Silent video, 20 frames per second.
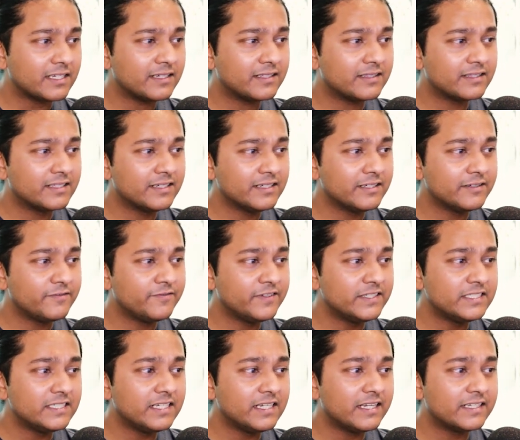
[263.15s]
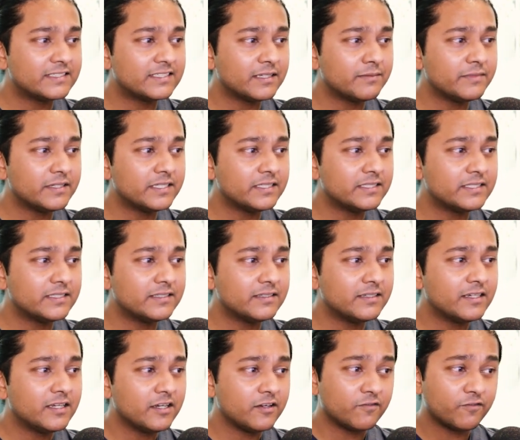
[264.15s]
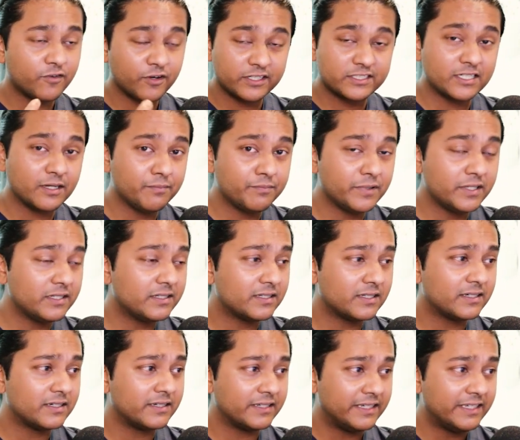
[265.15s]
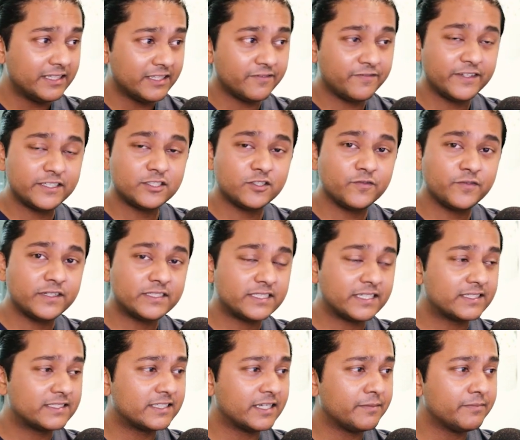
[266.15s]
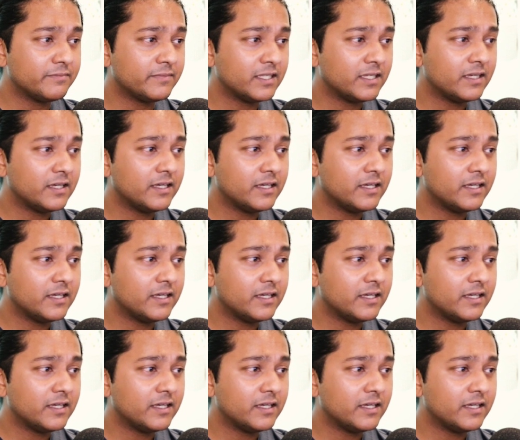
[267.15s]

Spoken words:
The physical examination, for example, in the face-to-face exam,